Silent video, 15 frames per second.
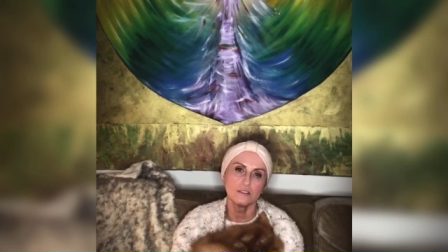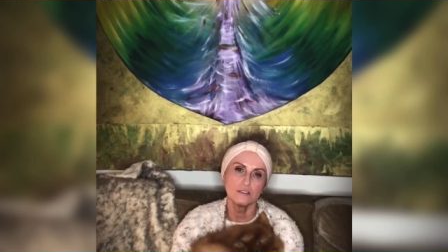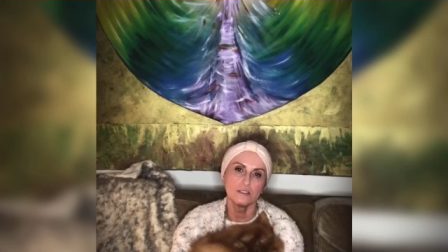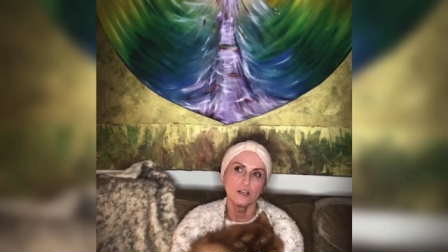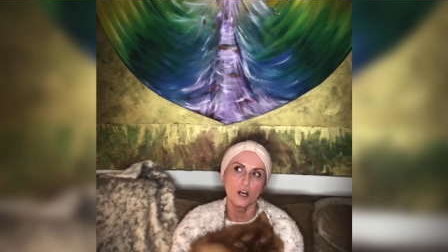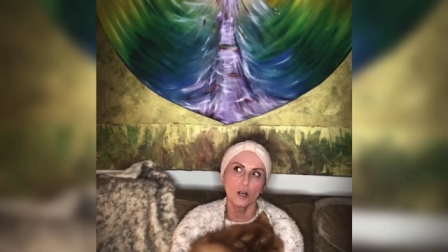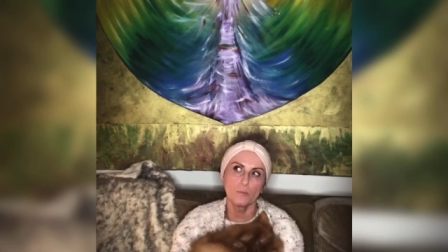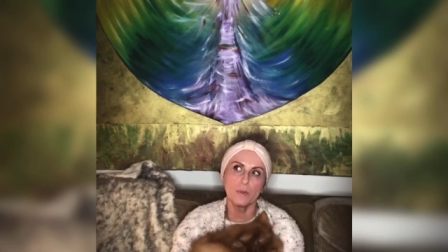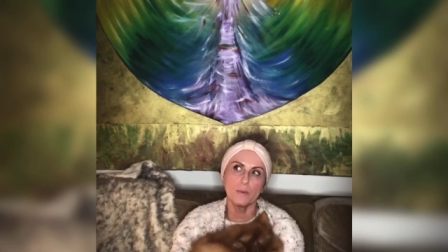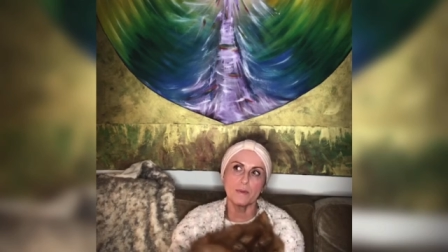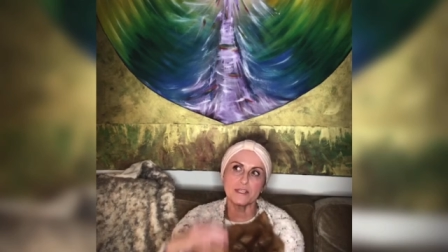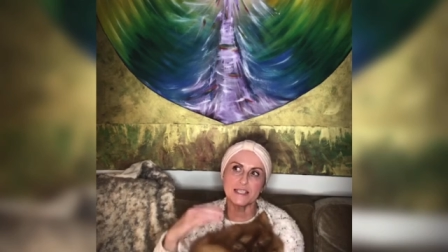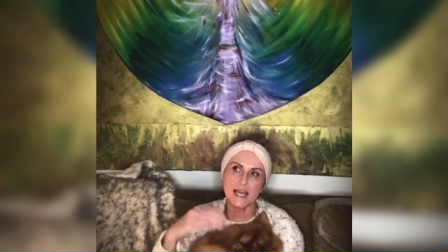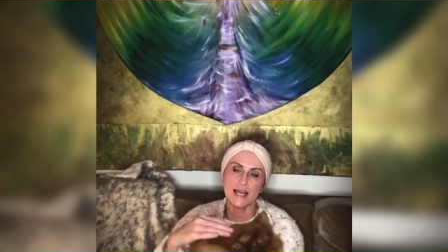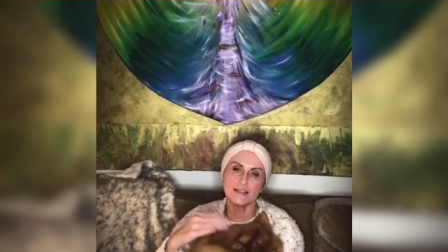Or maybe
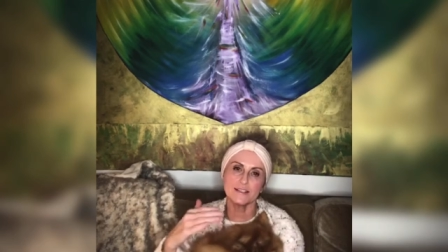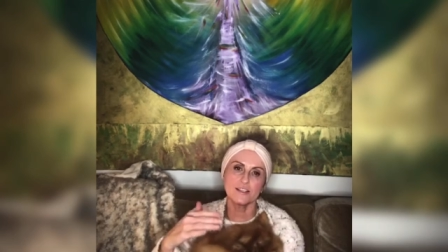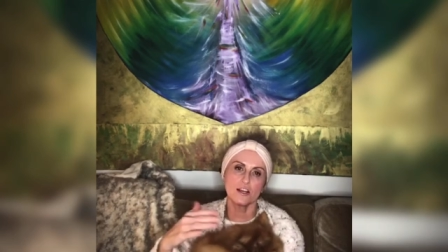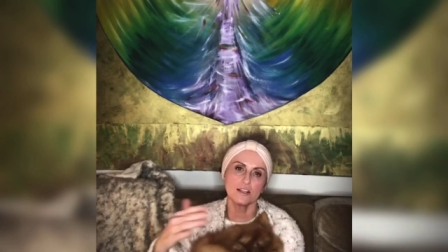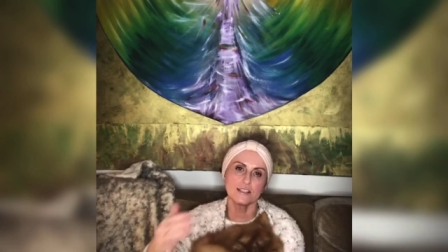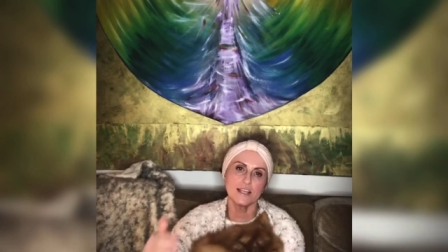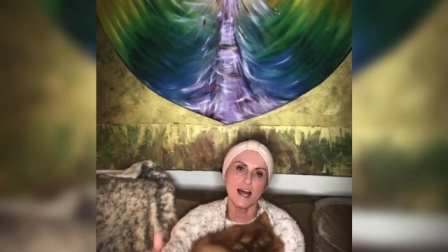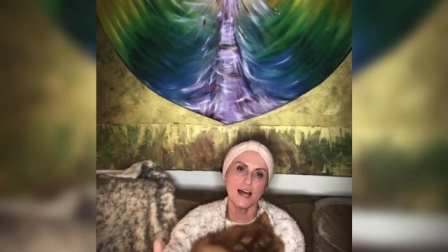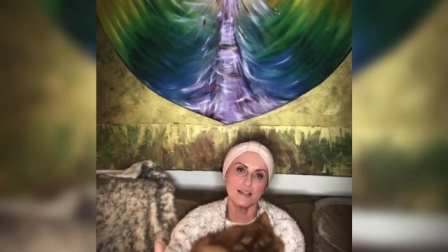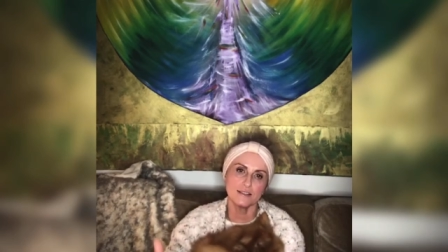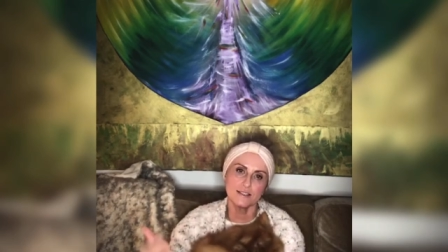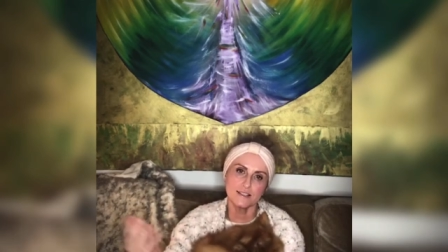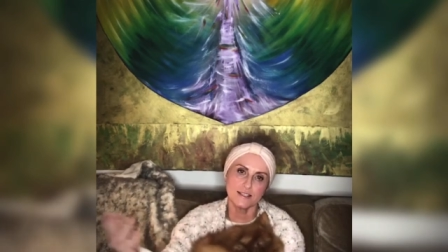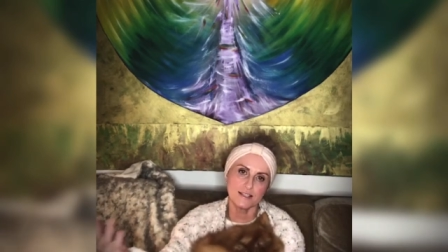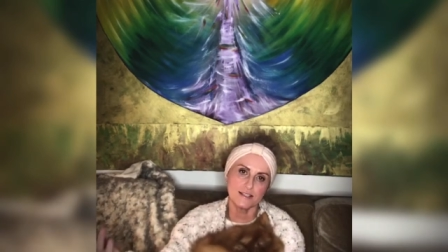dense on dense
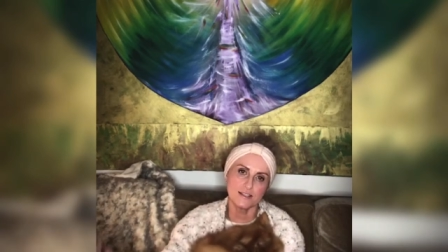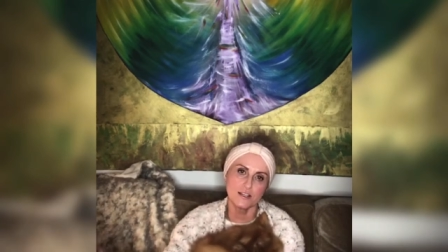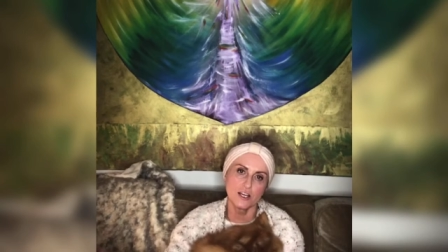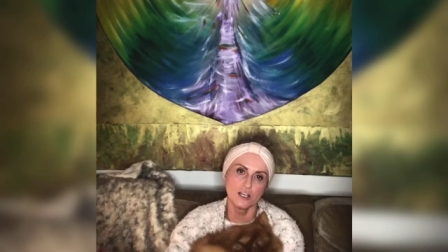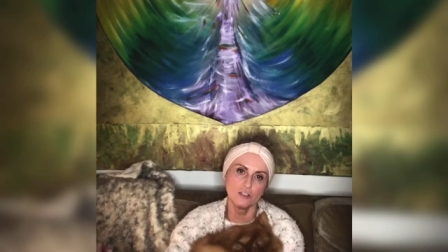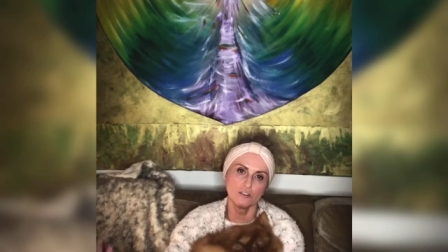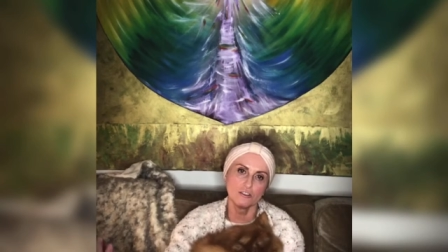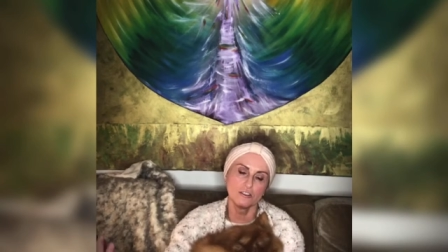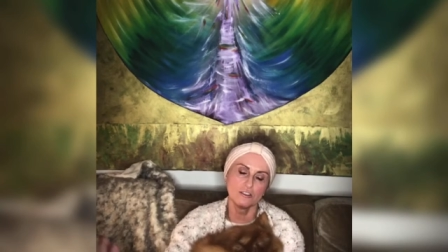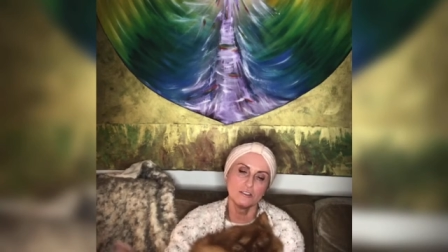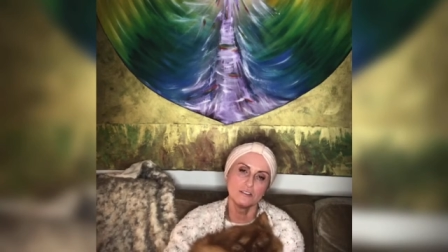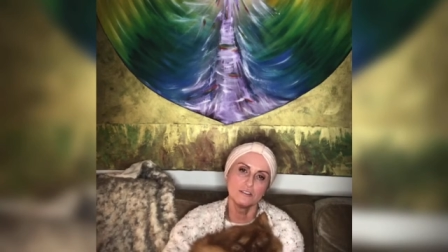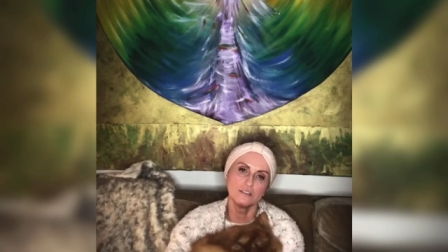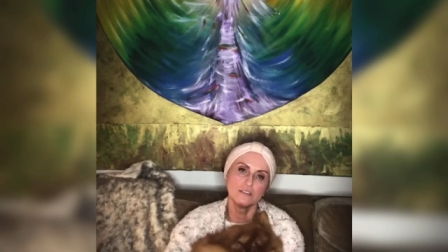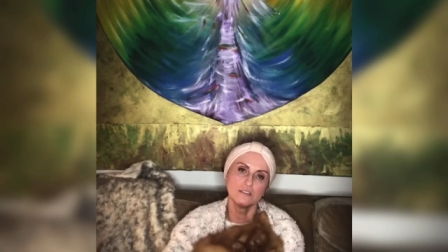doesn't know.
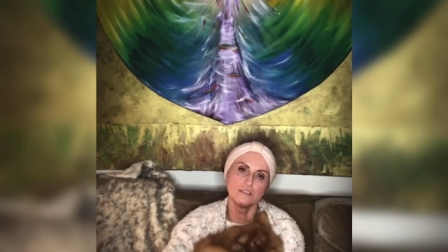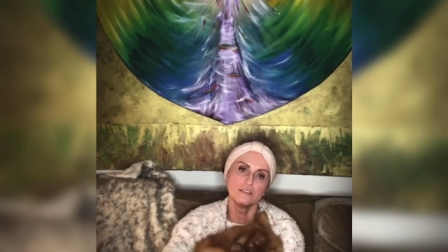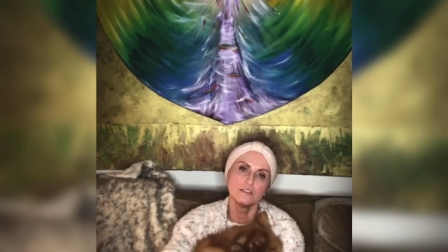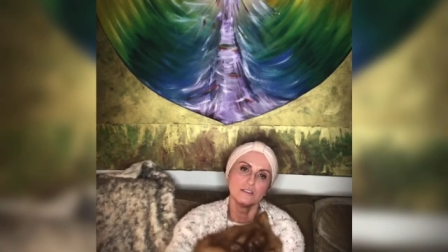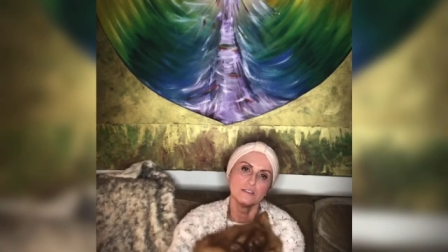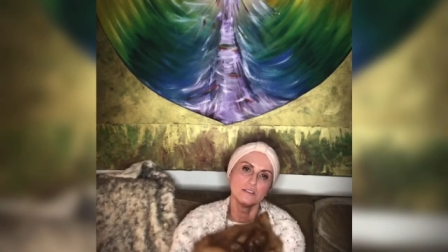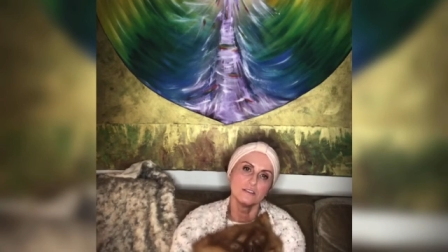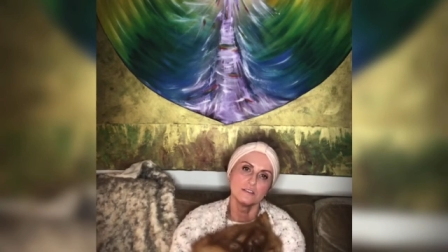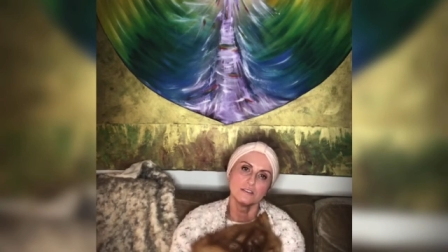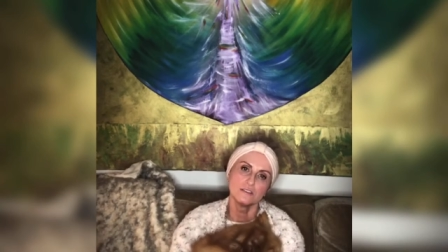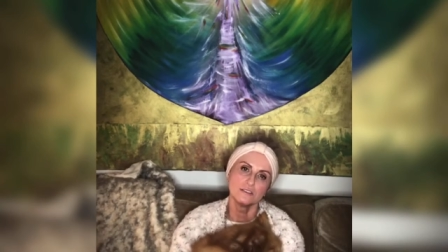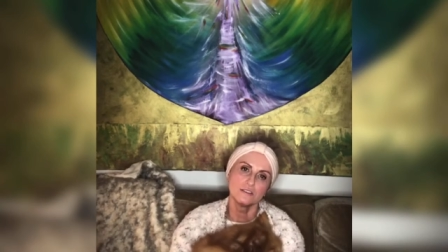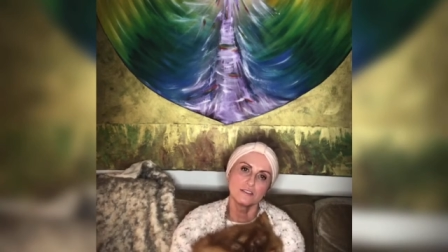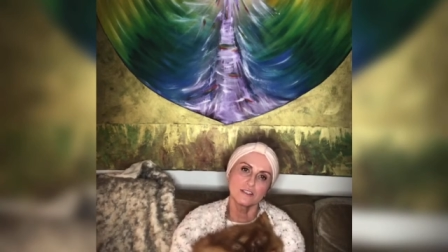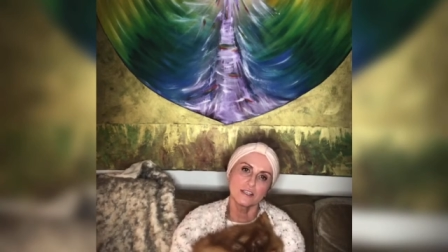
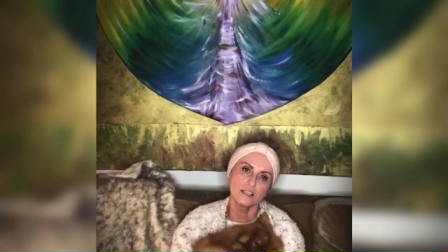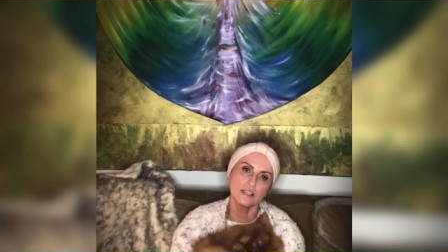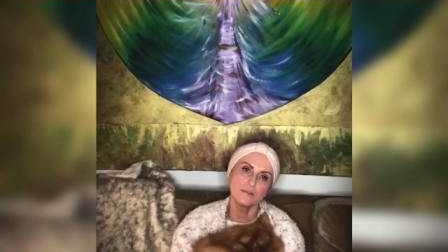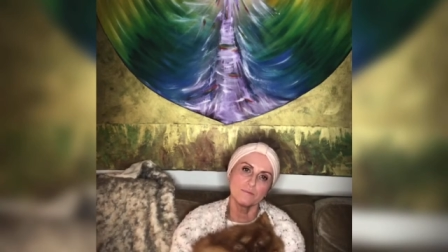Right?